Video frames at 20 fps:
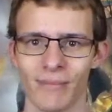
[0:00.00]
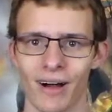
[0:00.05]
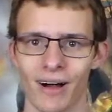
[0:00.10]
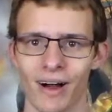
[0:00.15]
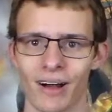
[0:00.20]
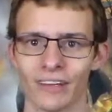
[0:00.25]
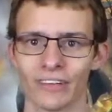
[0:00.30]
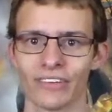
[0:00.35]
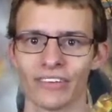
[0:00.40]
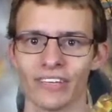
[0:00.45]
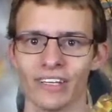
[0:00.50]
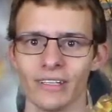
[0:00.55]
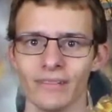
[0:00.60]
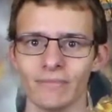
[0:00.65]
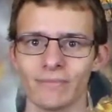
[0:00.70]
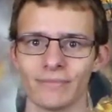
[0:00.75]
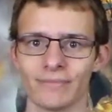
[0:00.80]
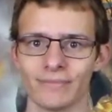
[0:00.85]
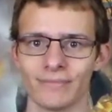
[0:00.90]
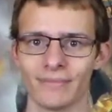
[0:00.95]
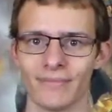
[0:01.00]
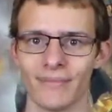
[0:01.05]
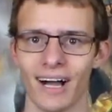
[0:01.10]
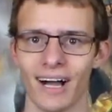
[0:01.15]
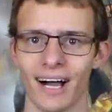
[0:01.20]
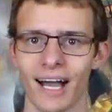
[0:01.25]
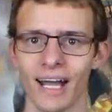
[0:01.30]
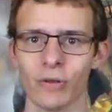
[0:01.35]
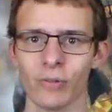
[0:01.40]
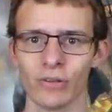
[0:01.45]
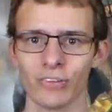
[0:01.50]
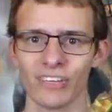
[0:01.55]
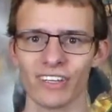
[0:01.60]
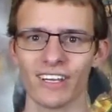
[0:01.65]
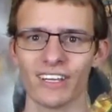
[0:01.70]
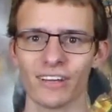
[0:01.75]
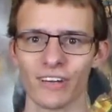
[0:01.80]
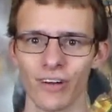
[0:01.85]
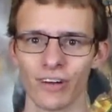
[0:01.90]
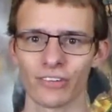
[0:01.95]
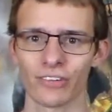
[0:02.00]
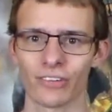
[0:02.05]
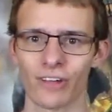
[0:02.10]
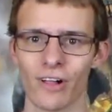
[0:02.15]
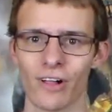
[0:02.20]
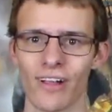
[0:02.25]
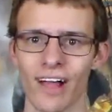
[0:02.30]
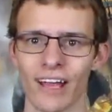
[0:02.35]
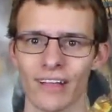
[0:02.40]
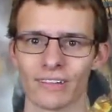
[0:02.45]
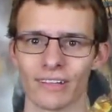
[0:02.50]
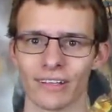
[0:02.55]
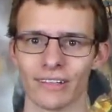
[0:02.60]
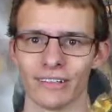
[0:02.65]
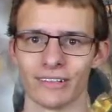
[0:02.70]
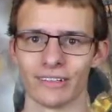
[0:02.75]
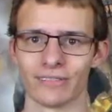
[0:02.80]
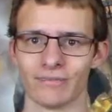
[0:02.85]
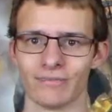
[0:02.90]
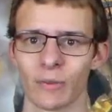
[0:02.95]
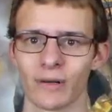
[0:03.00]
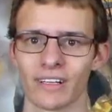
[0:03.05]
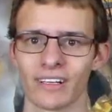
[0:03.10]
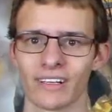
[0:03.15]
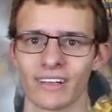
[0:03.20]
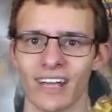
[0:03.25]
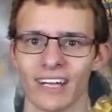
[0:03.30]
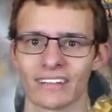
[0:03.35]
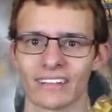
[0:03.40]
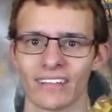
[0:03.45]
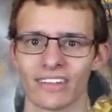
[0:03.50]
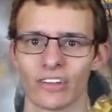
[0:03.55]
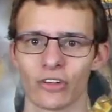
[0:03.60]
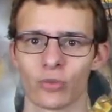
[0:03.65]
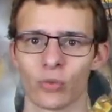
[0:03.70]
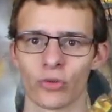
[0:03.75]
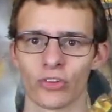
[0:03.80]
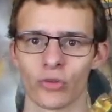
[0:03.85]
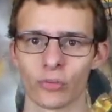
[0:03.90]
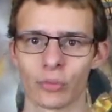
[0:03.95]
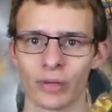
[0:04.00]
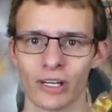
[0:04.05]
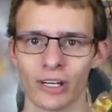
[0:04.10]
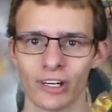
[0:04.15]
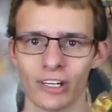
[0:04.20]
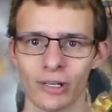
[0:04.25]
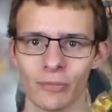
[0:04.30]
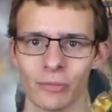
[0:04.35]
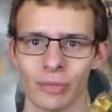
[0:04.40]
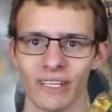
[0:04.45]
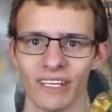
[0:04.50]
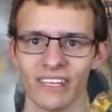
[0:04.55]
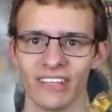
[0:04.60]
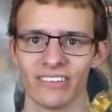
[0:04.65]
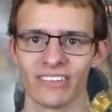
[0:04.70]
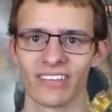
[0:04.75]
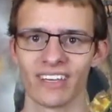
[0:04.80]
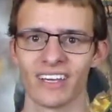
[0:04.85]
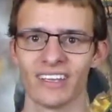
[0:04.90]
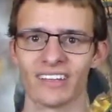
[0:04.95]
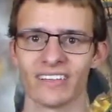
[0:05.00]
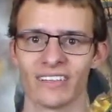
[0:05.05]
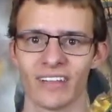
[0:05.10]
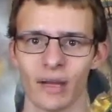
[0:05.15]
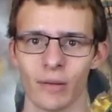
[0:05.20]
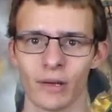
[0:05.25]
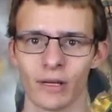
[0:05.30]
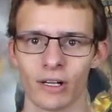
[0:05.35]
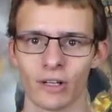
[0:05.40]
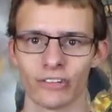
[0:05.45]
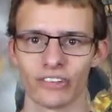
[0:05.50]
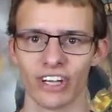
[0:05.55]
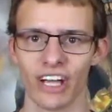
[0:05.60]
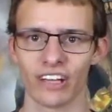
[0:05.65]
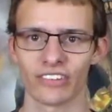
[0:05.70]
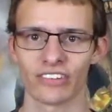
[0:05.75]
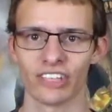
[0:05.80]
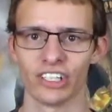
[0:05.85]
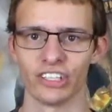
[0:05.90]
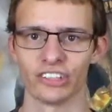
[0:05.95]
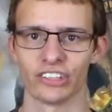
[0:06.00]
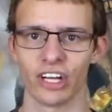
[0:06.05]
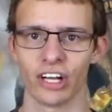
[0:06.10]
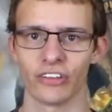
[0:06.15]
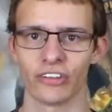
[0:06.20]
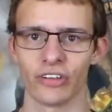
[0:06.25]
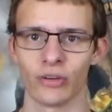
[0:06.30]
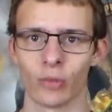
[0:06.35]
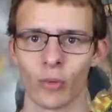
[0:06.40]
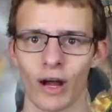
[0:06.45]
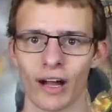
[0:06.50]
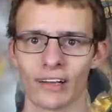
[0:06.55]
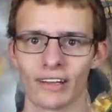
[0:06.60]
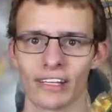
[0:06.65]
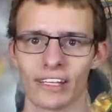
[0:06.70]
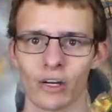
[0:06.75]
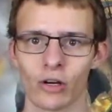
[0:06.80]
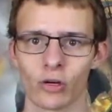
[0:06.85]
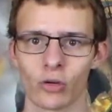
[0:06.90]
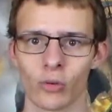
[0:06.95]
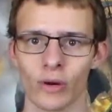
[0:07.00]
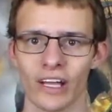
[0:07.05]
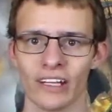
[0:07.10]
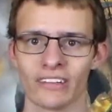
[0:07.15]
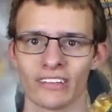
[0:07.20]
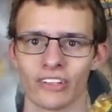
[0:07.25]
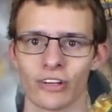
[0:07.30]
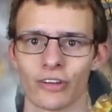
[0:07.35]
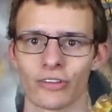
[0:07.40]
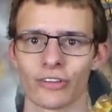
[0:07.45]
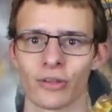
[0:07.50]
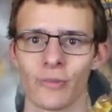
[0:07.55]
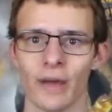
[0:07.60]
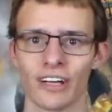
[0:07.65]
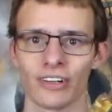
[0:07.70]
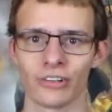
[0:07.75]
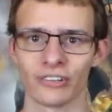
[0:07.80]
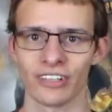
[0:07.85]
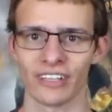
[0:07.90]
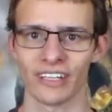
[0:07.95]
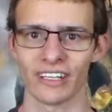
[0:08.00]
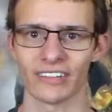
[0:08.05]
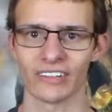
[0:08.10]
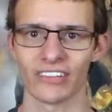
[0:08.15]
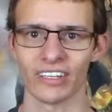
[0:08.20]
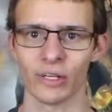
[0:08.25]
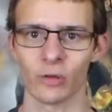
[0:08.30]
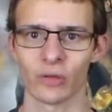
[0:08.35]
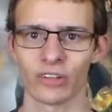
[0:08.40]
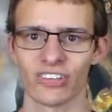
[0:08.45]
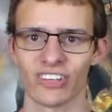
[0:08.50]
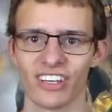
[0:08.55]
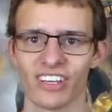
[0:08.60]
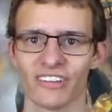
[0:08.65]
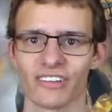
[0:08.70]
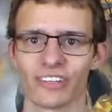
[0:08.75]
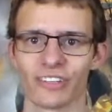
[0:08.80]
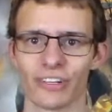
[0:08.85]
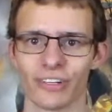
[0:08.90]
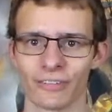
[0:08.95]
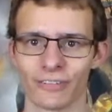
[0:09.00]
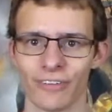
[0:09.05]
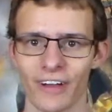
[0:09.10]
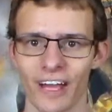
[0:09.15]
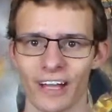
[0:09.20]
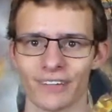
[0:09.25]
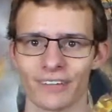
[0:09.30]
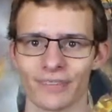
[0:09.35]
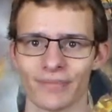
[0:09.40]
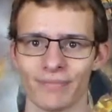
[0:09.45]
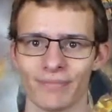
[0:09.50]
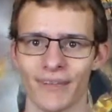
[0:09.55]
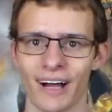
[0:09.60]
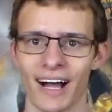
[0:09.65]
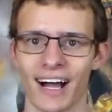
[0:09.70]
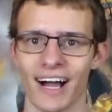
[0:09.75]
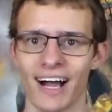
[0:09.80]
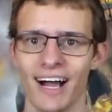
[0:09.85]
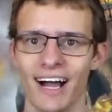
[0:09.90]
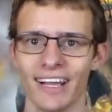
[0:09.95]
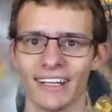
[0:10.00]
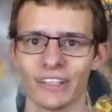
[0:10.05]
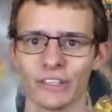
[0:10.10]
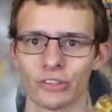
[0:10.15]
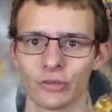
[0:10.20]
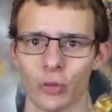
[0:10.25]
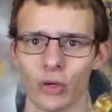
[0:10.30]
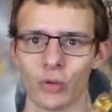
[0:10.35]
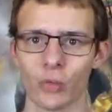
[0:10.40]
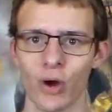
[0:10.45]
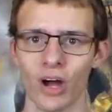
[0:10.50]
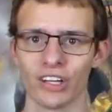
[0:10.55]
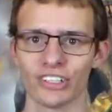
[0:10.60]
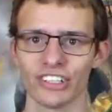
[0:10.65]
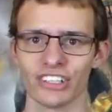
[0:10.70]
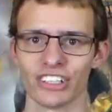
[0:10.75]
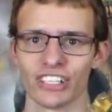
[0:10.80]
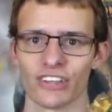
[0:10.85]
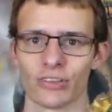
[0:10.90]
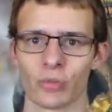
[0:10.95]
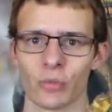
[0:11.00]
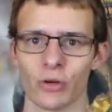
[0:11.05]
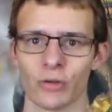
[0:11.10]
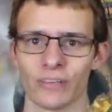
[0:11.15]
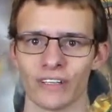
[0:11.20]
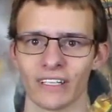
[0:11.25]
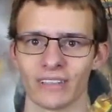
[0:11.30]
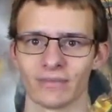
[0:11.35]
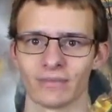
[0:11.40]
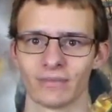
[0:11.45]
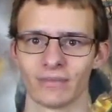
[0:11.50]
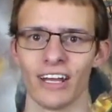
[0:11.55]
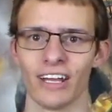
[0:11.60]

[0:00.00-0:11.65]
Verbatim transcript: Honestly, I would say Kong Skull Island. I really like that this was a period piece. Samuel Jackson and John C. Reilly are great. There are some entertaining sequences, good effects. I enjoyed watching this movie.